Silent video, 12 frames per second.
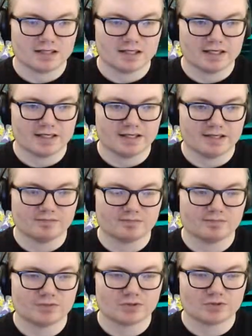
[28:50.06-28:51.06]
I
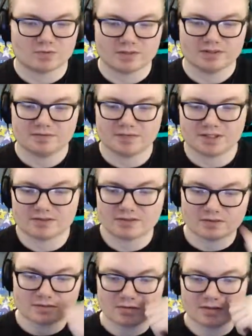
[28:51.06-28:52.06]
just want it to be as
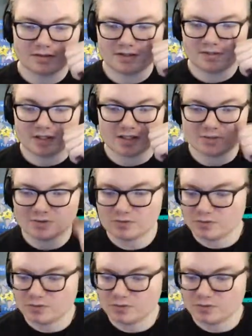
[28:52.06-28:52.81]
good quality as possible.